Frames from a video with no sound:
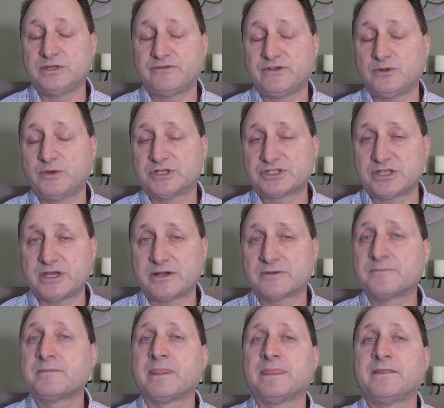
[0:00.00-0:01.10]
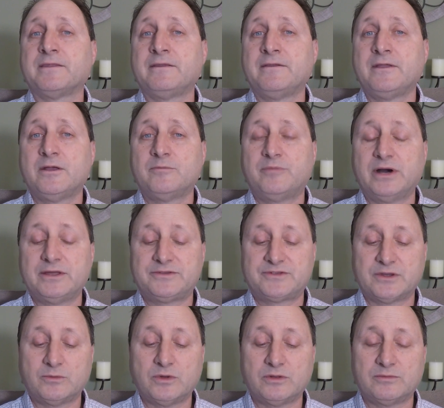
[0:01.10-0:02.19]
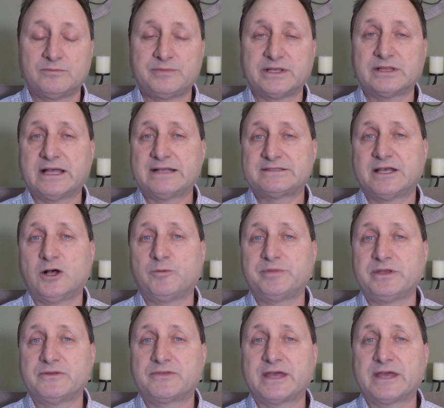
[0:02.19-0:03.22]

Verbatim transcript: if you wish there but uh, we'll be glad to help you.